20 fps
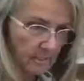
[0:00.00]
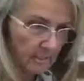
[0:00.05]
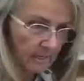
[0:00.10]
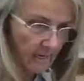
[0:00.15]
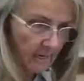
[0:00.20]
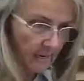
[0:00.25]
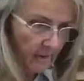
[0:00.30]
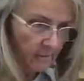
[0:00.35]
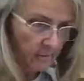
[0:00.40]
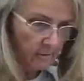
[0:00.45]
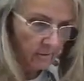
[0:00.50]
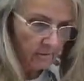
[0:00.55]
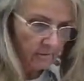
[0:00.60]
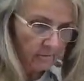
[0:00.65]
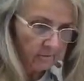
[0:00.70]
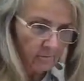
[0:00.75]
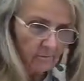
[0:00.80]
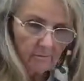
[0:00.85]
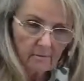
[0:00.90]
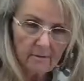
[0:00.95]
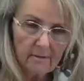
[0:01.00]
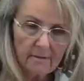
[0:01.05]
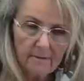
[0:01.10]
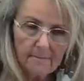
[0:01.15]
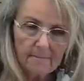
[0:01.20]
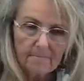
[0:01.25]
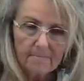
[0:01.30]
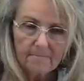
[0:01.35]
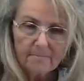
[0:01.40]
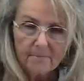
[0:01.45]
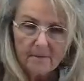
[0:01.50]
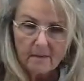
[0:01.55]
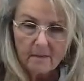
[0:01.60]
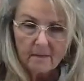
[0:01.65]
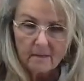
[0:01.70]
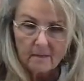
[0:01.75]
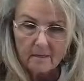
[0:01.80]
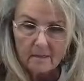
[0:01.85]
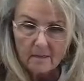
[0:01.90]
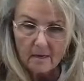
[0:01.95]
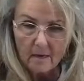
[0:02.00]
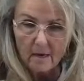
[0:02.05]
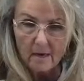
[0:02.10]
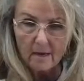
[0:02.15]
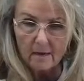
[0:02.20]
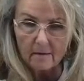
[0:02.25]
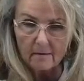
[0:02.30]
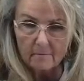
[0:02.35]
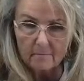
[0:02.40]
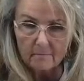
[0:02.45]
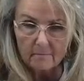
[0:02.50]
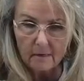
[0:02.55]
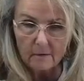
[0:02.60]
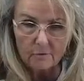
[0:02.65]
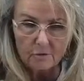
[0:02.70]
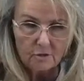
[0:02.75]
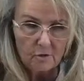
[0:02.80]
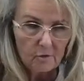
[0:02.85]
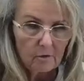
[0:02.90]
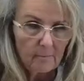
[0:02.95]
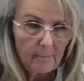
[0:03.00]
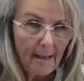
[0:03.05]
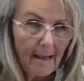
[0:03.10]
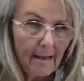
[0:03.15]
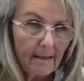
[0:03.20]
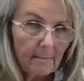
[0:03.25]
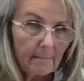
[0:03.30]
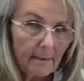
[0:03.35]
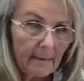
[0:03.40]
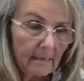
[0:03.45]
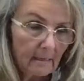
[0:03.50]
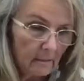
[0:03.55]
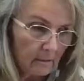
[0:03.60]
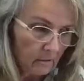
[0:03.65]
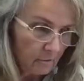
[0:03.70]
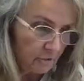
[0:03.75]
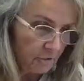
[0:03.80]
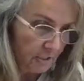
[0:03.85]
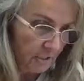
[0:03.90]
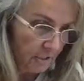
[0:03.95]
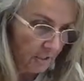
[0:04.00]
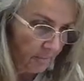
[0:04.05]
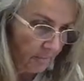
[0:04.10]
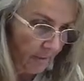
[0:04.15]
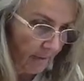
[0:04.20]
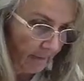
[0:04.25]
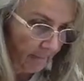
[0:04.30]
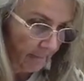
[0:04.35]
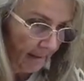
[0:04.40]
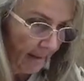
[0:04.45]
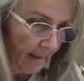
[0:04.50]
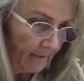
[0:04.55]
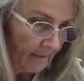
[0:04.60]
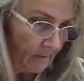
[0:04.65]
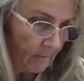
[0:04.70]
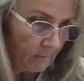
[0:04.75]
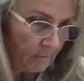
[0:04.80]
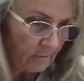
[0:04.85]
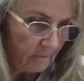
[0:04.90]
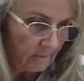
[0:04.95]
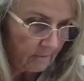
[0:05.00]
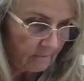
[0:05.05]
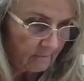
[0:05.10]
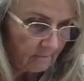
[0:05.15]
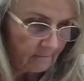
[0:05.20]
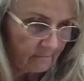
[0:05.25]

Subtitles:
together a little, I was showing them how to make a little gingerbread man that was